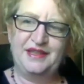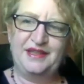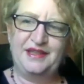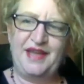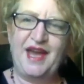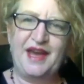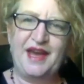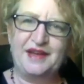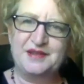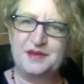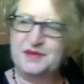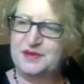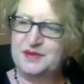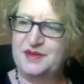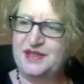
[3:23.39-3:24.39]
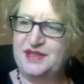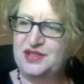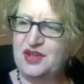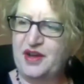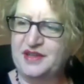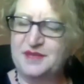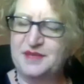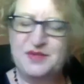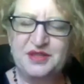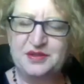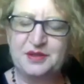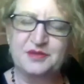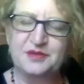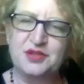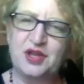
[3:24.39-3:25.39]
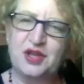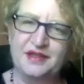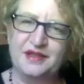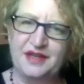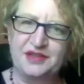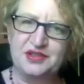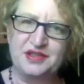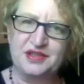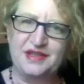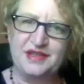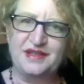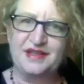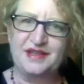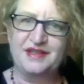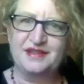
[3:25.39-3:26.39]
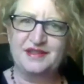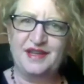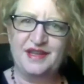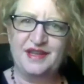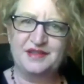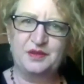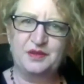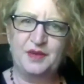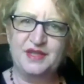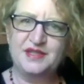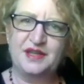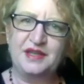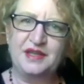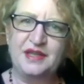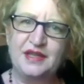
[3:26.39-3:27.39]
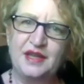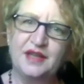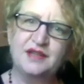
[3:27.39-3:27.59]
so I was really shocked. I'm still sort of shocked, actually, that it hasn't quite sunk in yet.